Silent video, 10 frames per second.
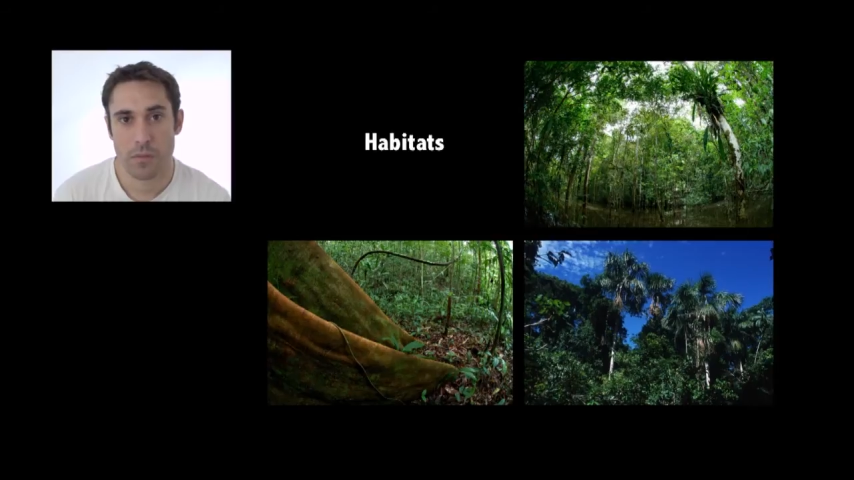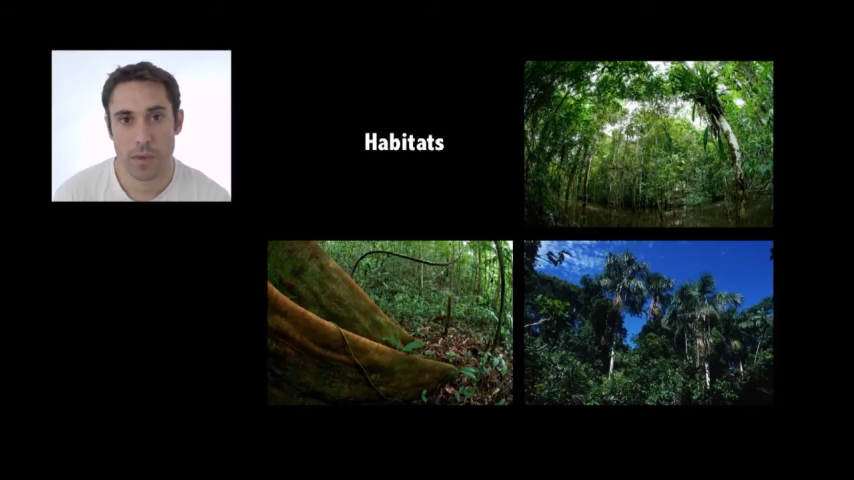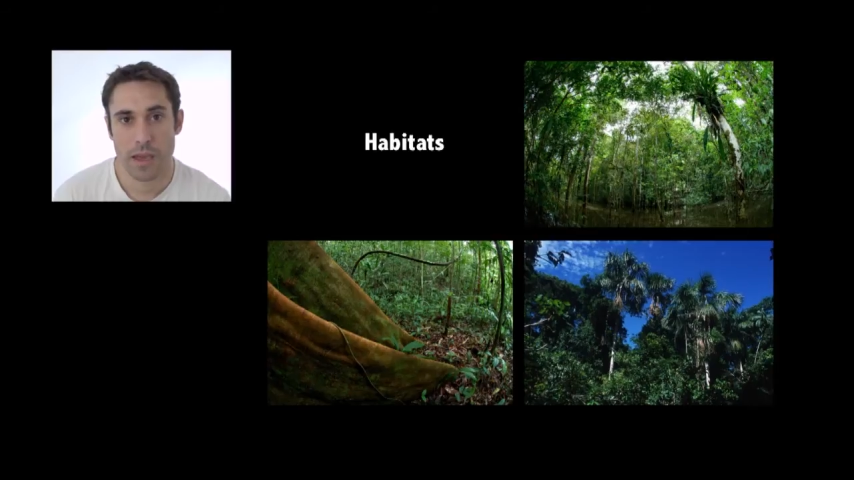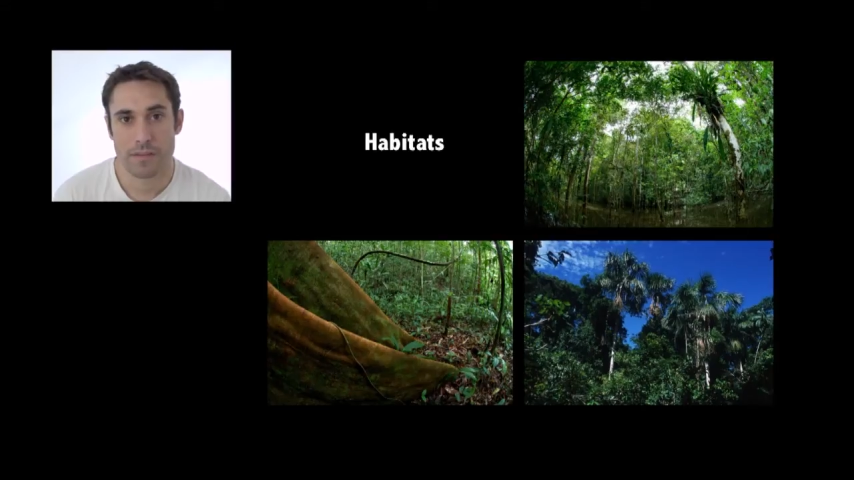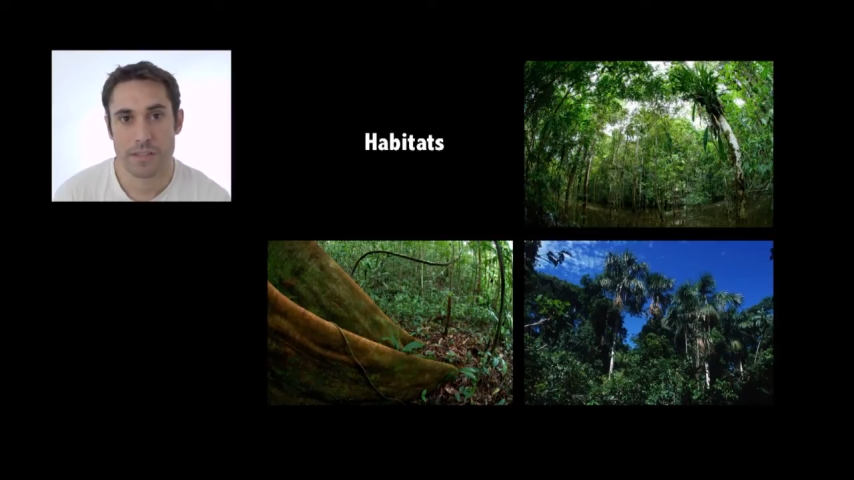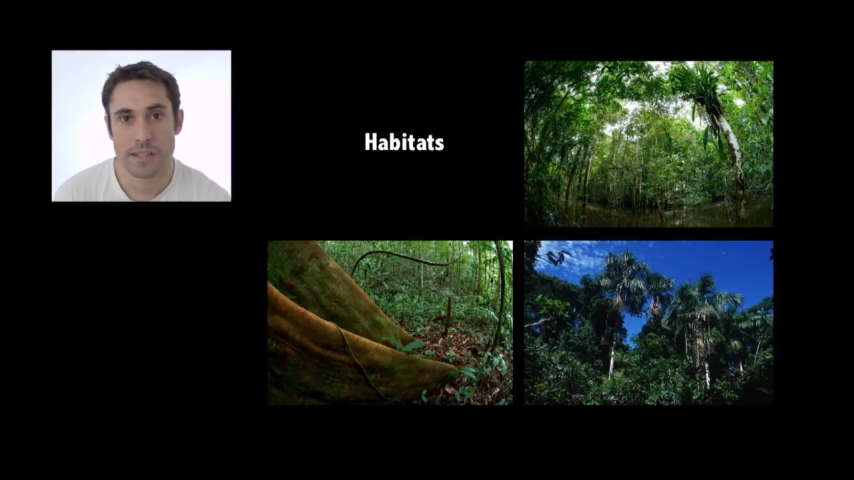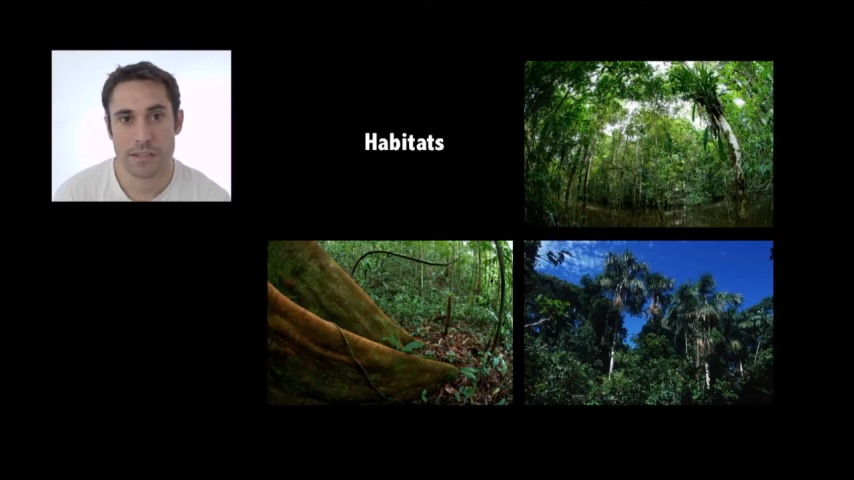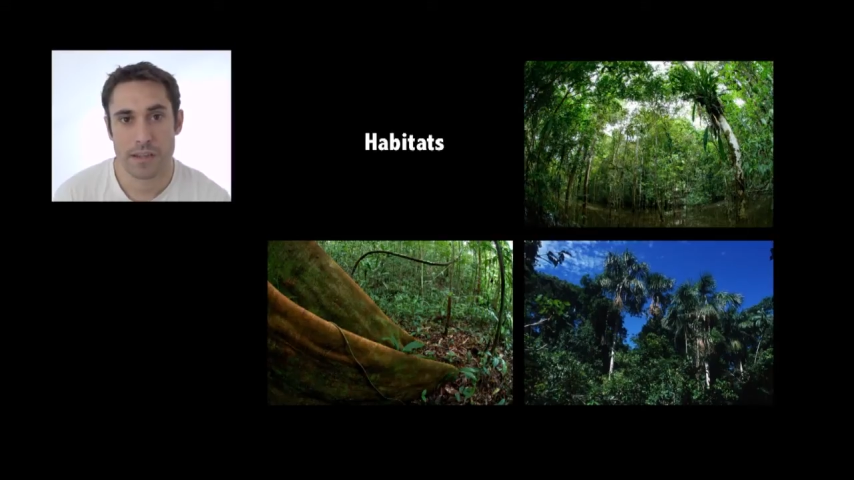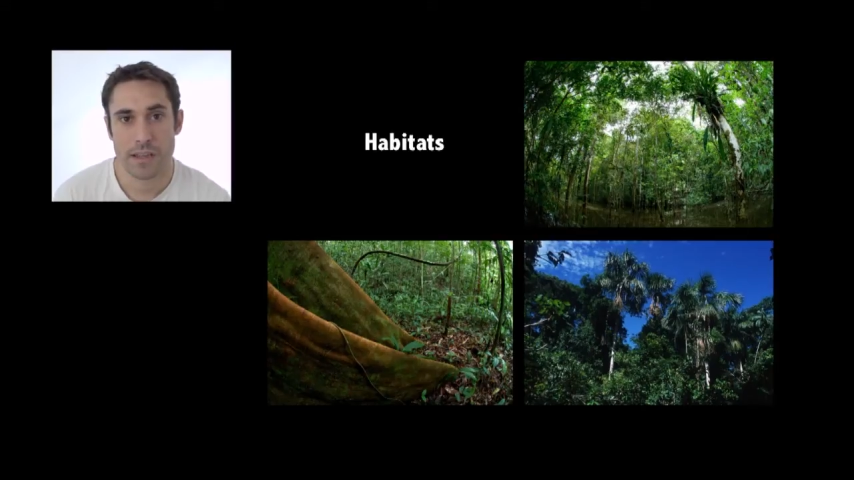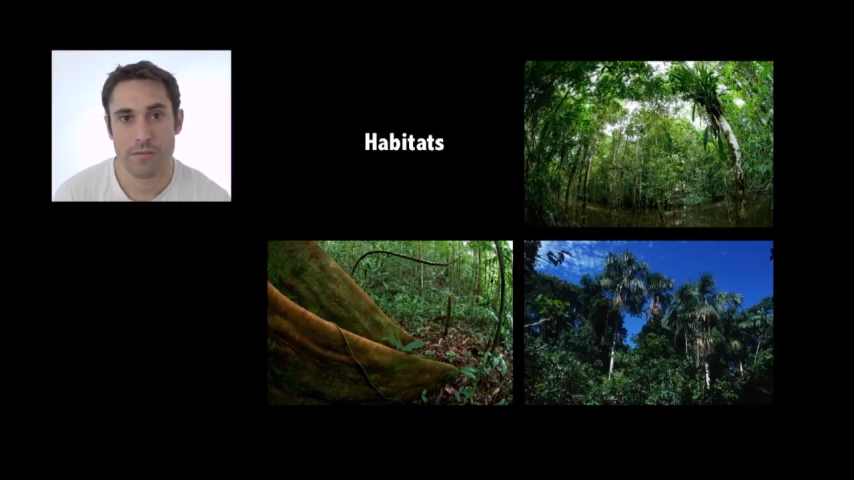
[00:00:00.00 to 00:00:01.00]
We have
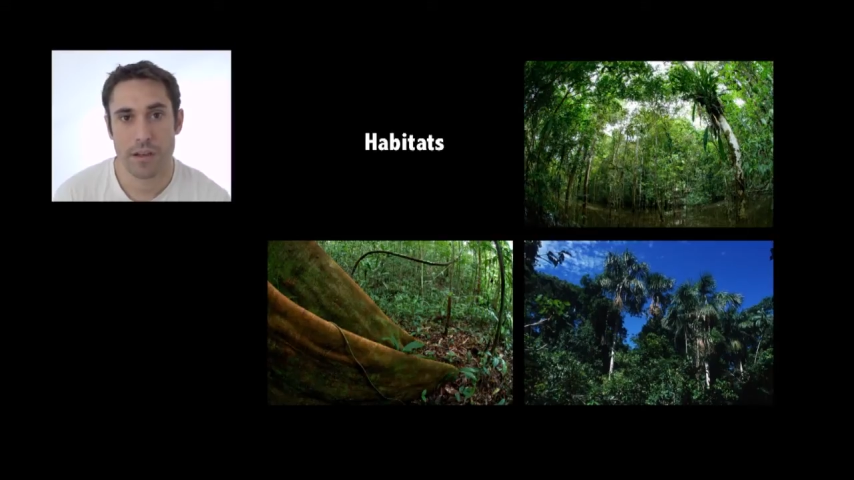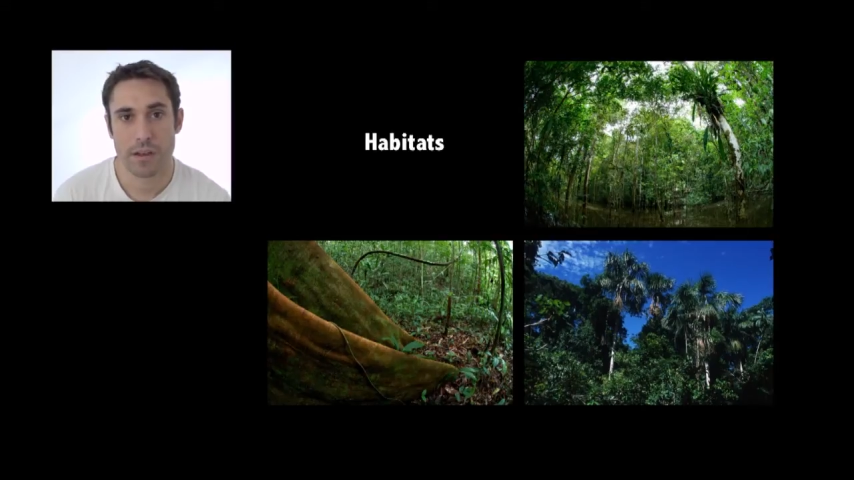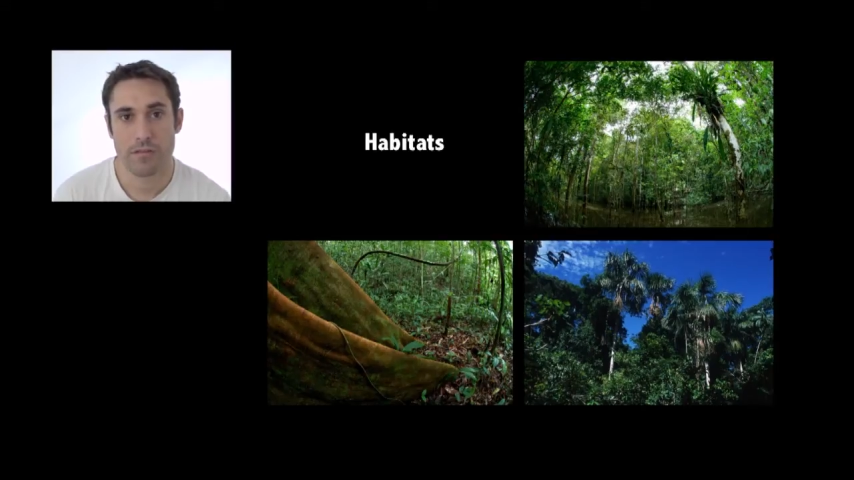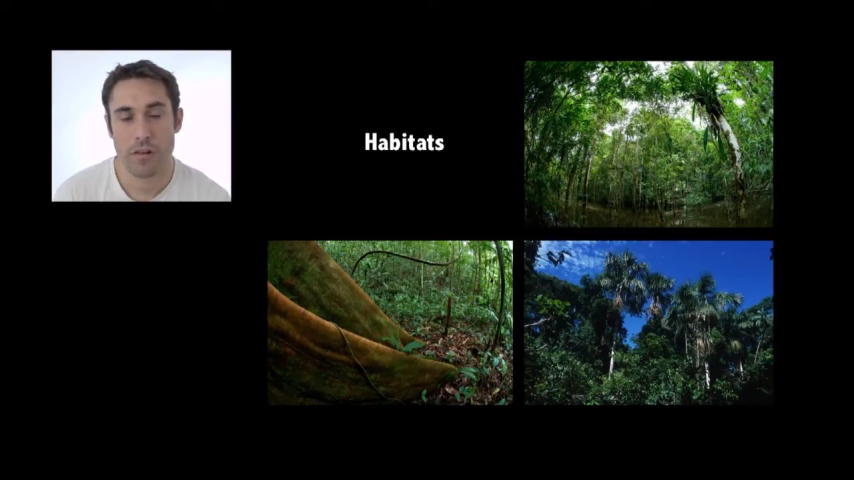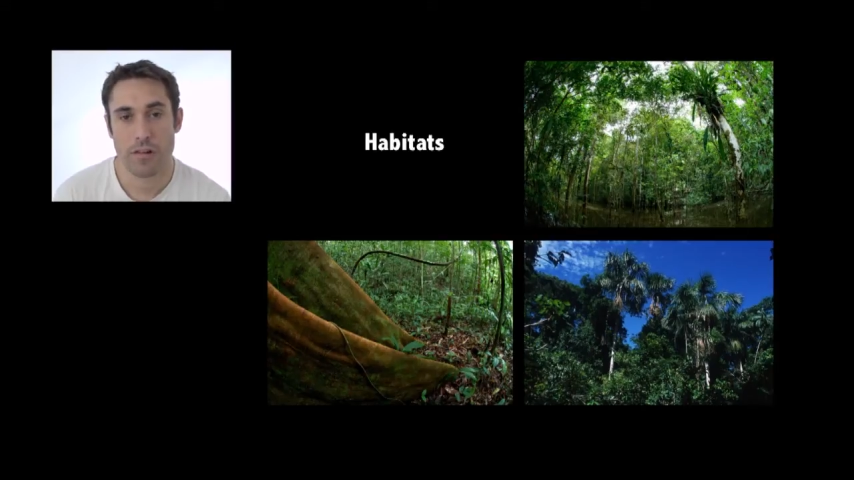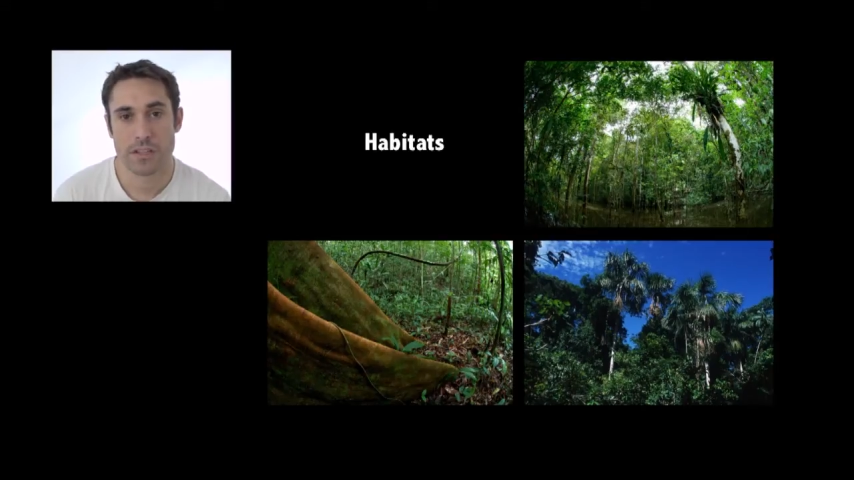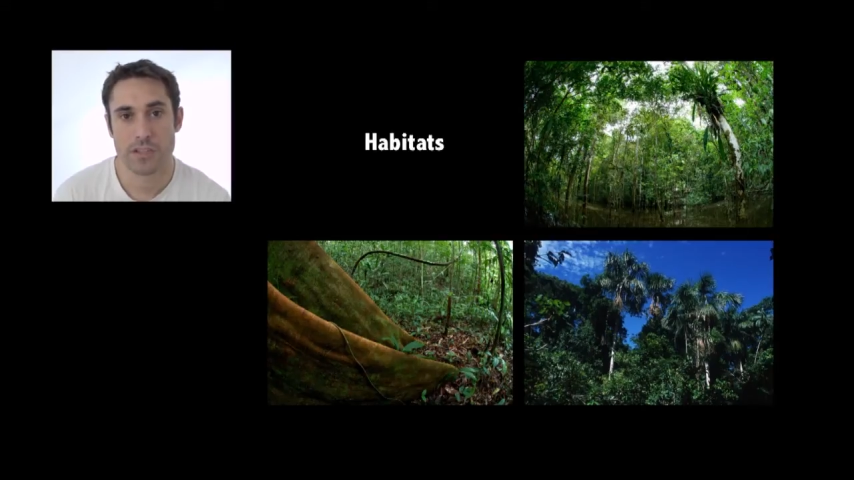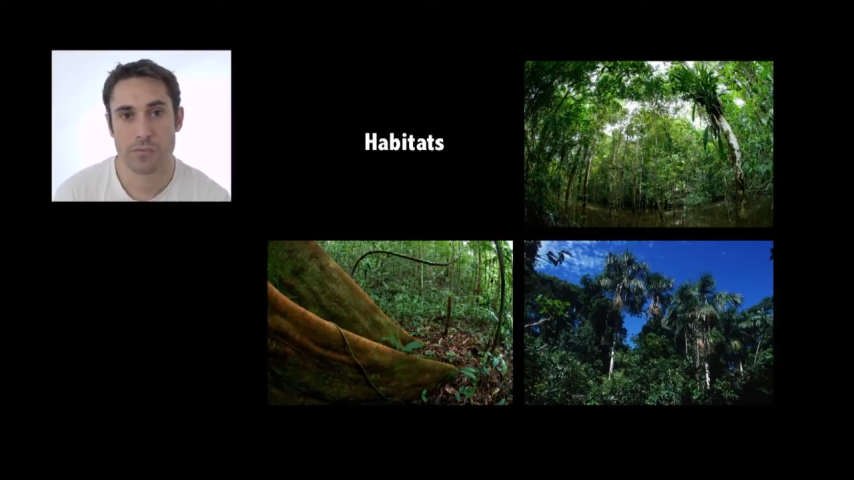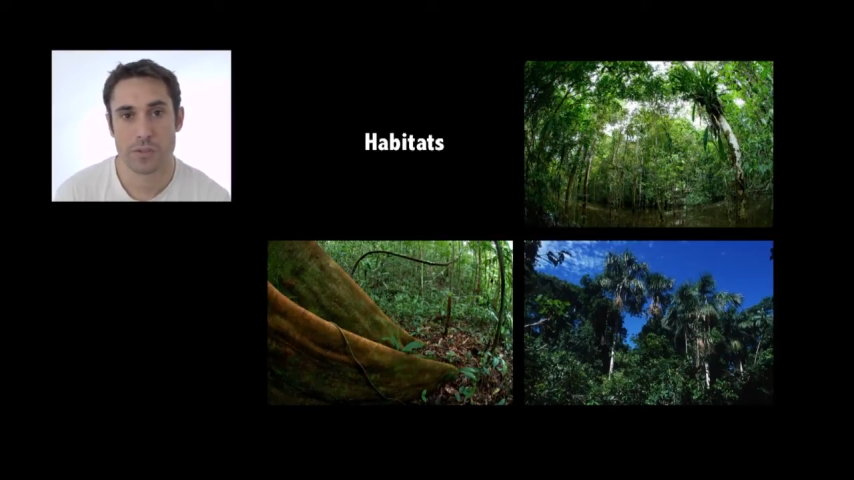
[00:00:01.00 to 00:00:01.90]
seasonally flooding forests,